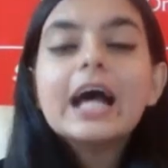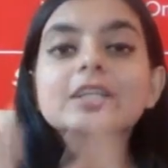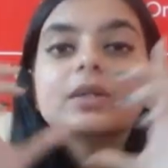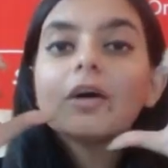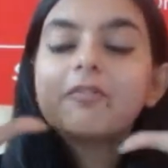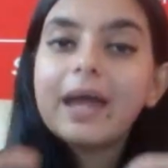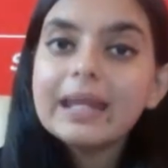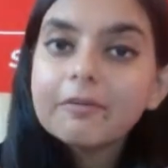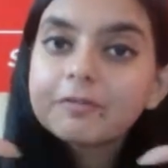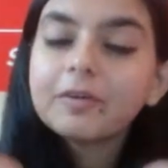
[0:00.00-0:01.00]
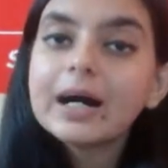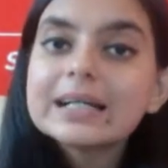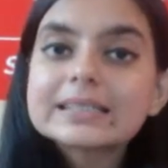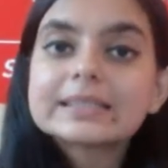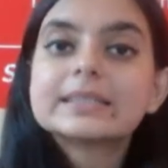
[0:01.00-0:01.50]
So the very
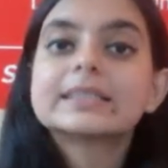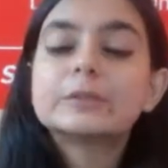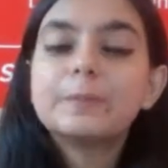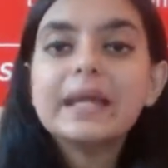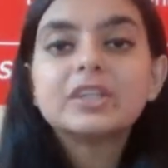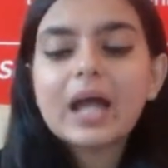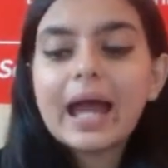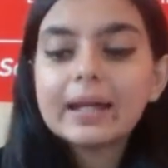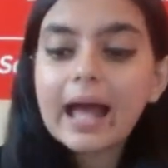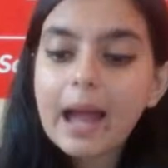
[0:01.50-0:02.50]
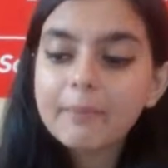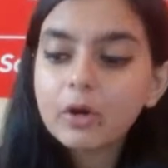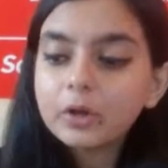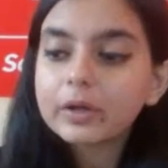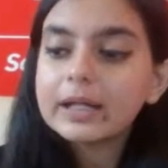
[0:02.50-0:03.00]
first speech, and I'm
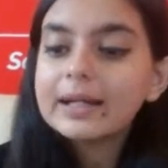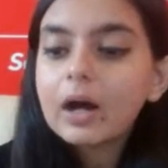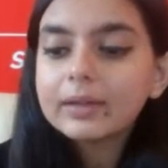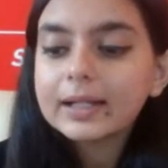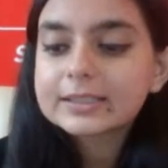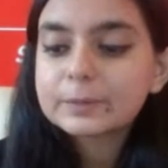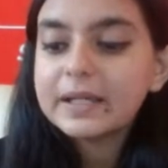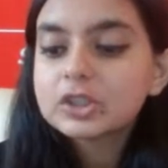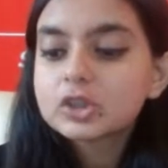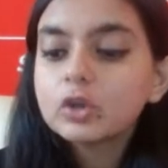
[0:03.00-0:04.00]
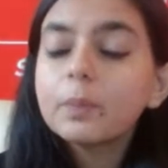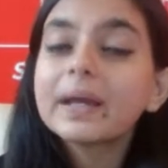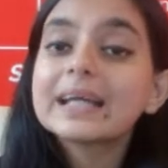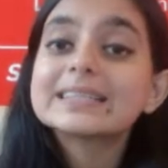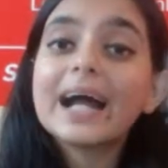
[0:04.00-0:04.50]
going to read out that speech to you
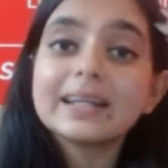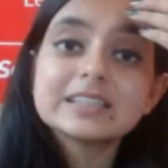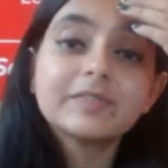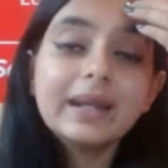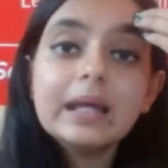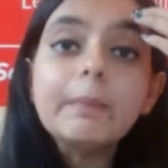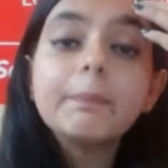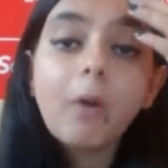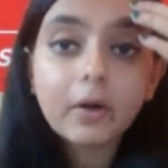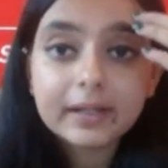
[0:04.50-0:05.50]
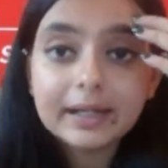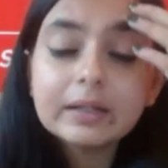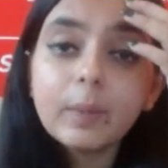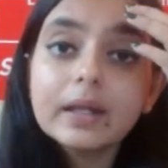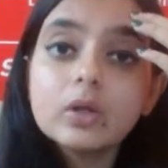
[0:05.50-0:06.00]
because that is very
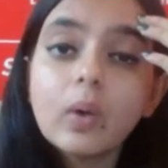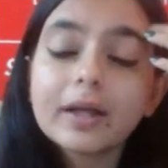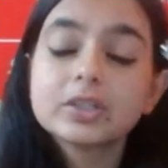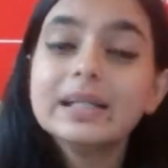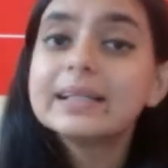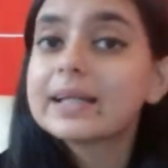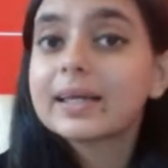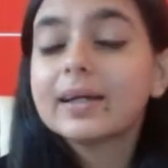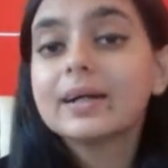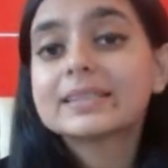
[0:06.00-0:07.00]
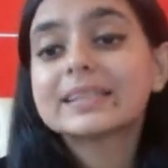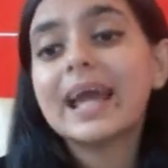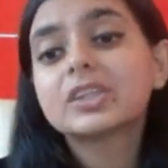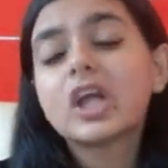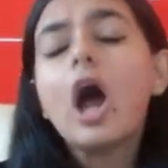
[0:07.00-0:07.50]
important when you actually
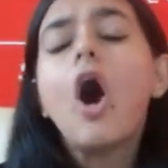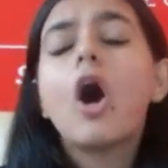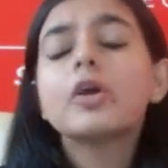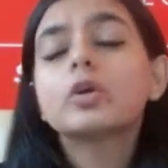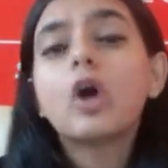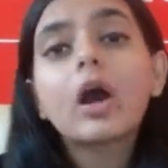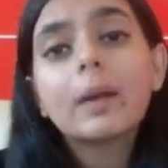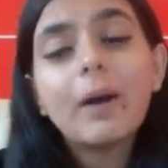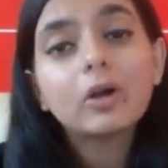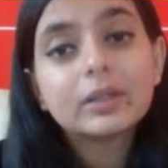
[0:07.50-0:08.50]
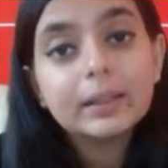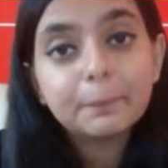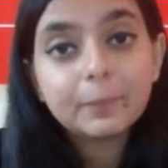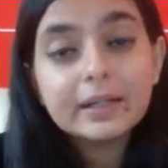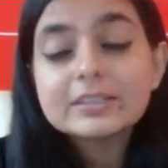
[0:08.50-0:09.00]
sketch or you talk about the
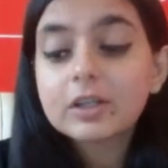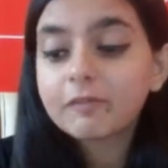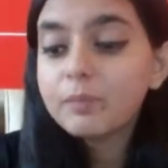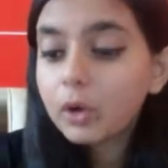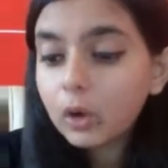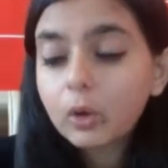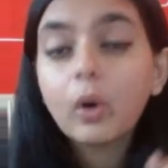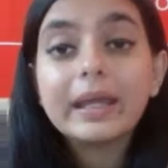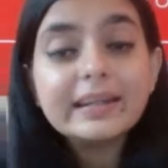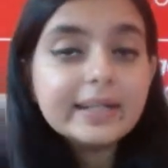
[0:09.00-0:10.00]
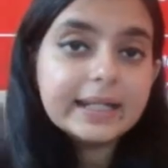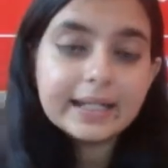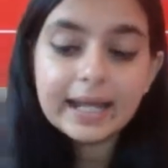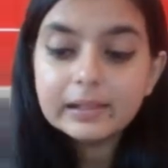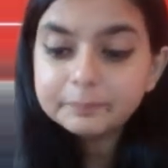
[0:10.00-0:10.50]
Prince of Morocco in
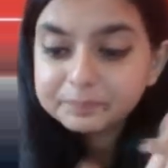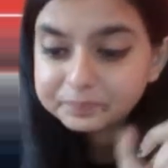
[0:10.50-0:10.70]
detail.